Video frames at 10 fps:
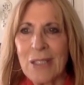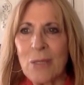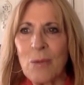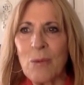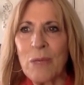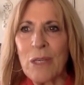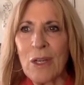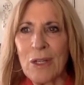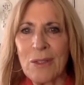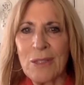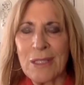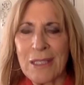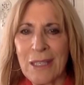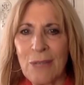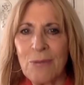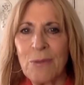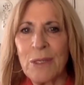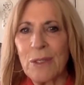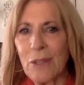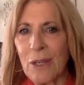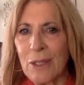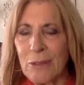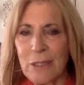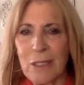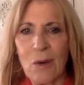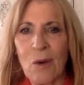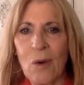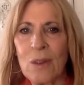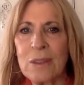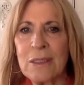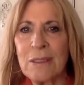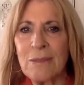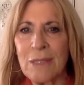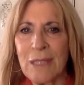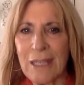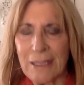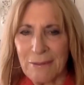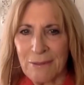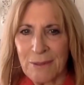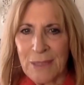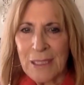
And so when we honor the self, we are honoring all of life.